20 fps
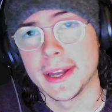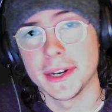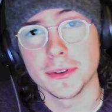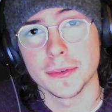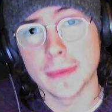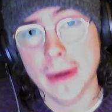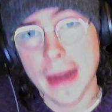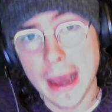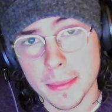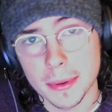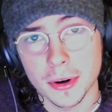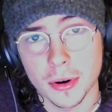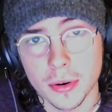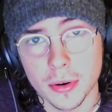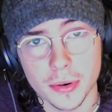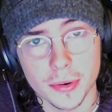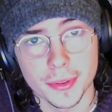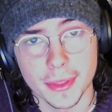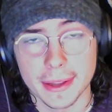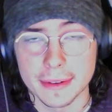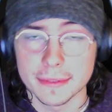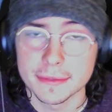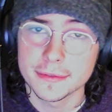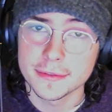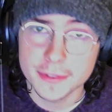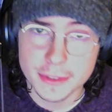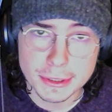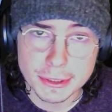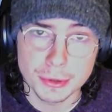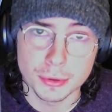a rabbit hole that
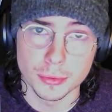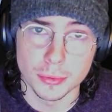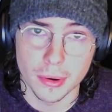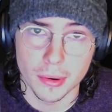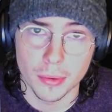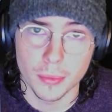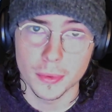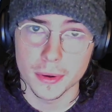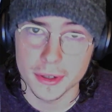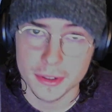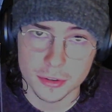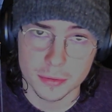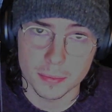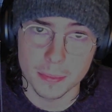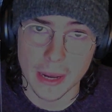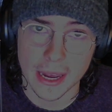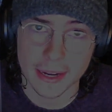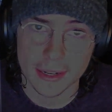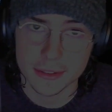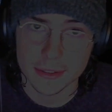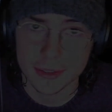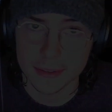few would expect.